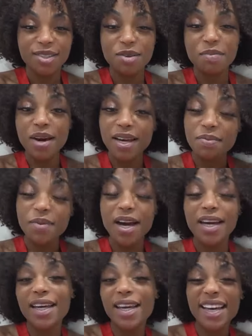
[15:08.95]
So my
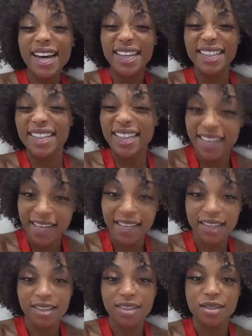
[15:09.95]
my hand ya ahiele.
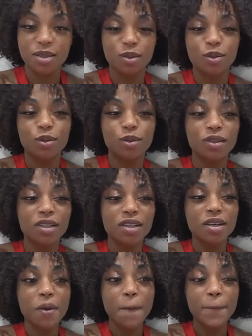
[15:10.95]
So
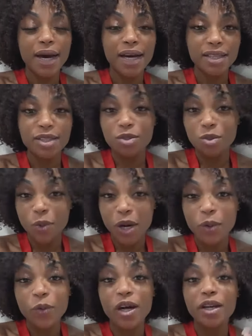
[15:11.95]
maani do
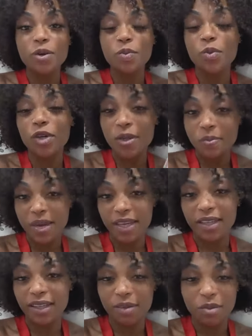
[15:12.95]
one wari you boy my
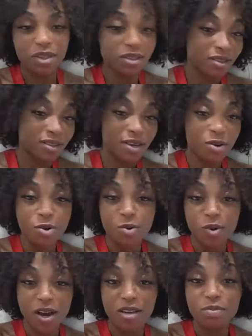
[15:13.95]
yeke because
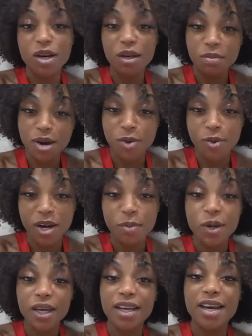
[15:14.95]
oh I mark my wari
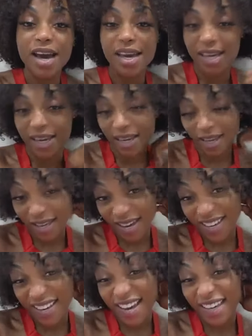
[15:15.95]
my hand ya ahiele Yeah,
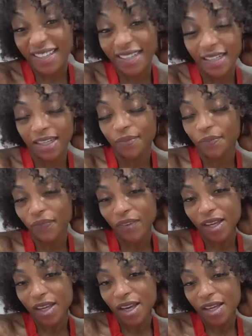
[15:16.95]
hand ya ahiele
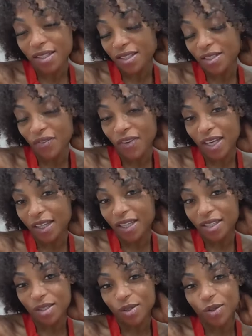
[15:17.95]
and stuff like
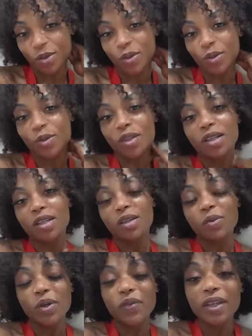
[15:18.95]
that. So yeah,
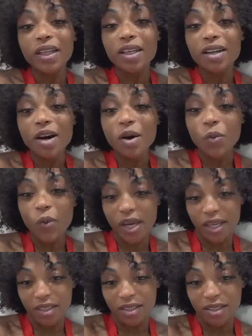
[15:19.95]
we really can't
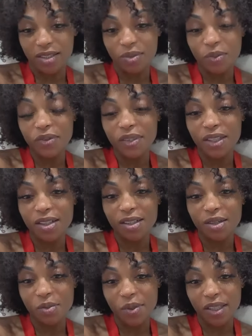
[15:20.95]
wait. We really
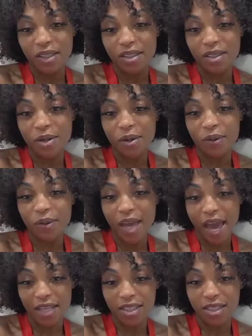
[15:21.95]
can't wait. So
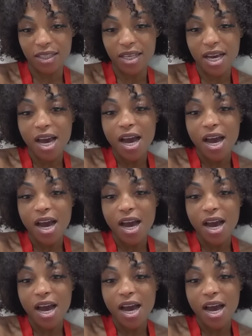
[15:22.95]
yes.